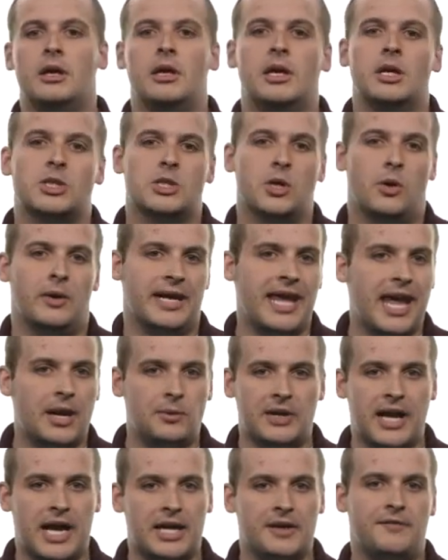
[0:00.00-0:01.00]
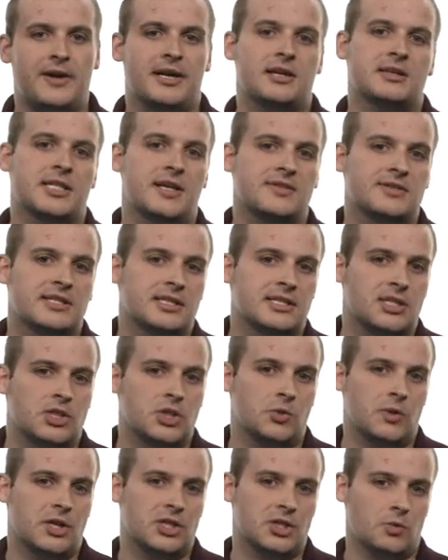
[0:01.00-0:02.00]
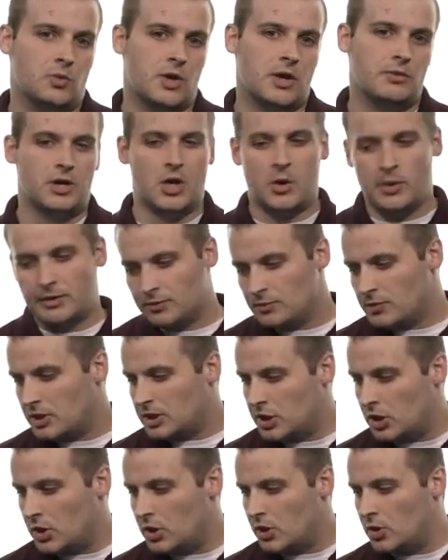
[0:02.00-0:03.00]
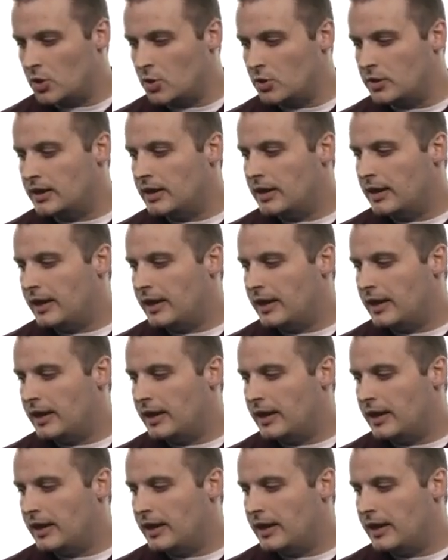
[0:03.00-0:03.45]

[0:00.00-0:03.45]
So again, we kind of find ourselves at a situation where we're going through our code